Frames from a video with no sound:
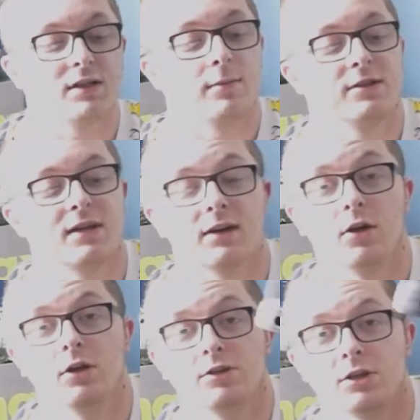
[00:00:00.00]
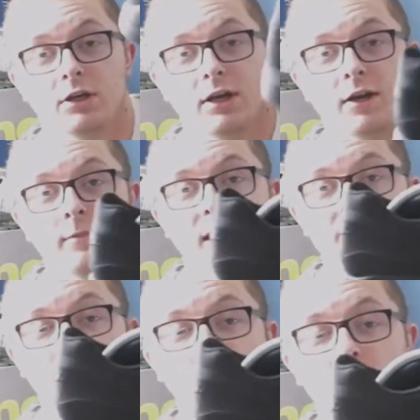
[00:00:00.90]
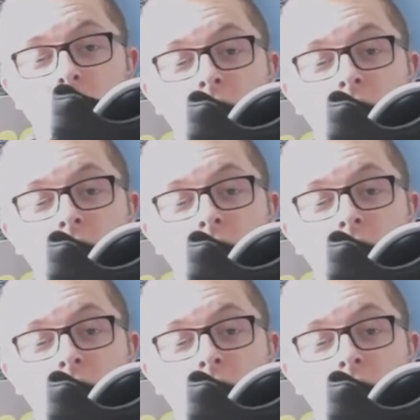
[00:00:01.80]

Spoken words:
type of technology on an Air Max 1.